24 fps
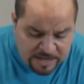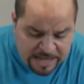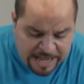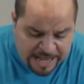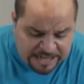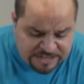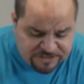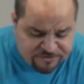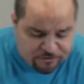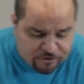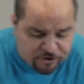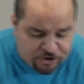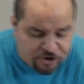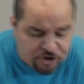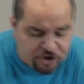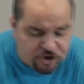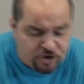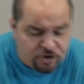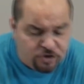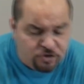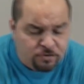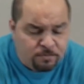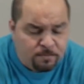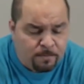As for
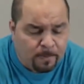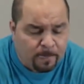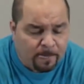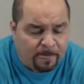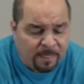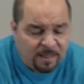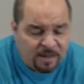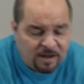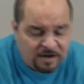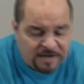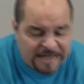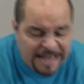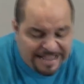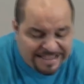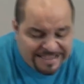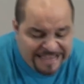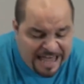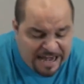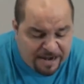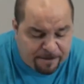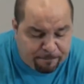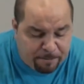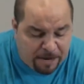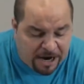you, let
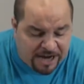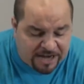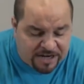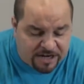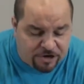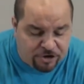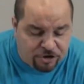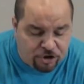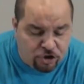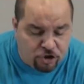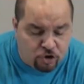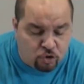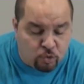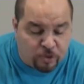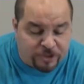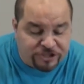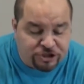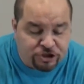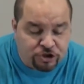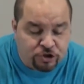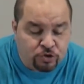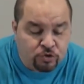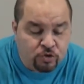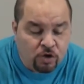that abide in you
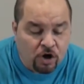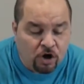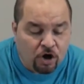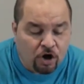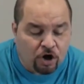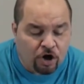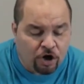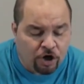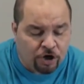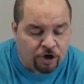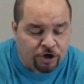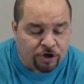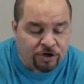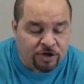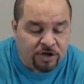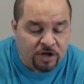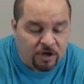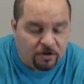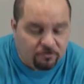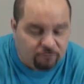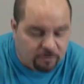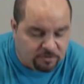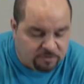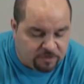which you
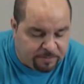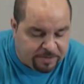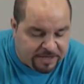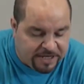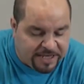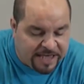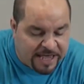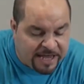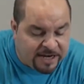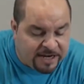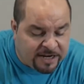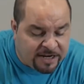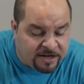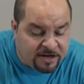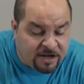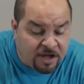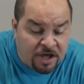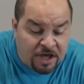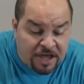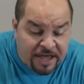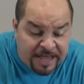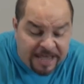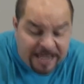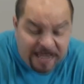heard from the
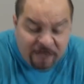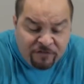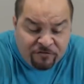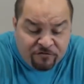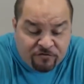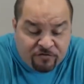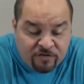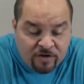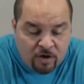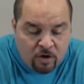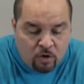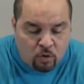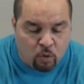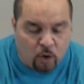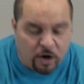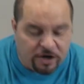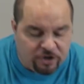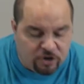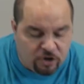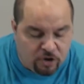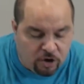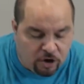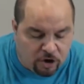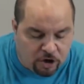beginning. If
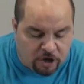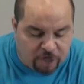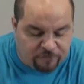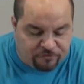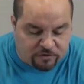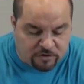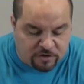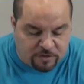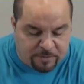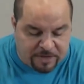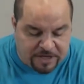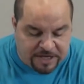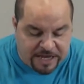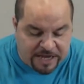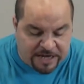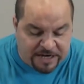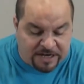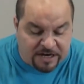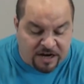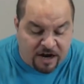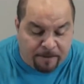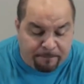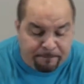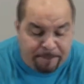what you heard from the
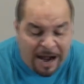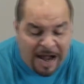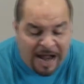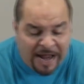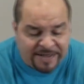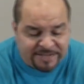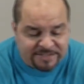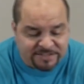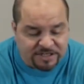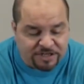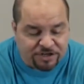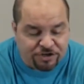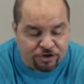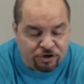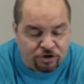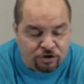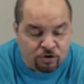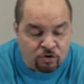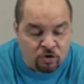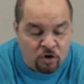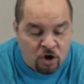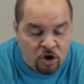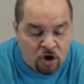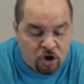beginning abides in
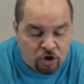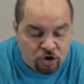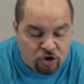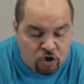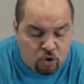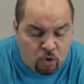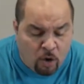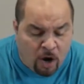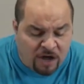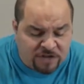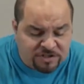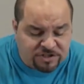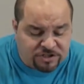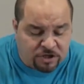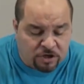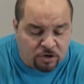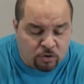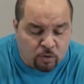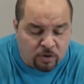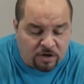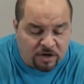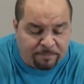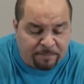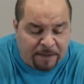you, you also
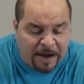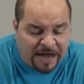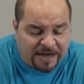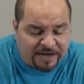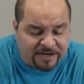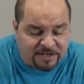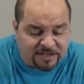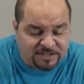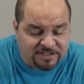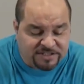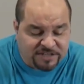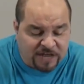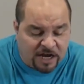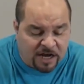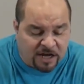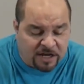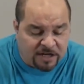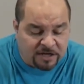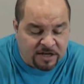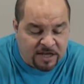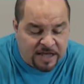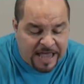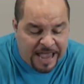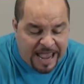will abide in the Son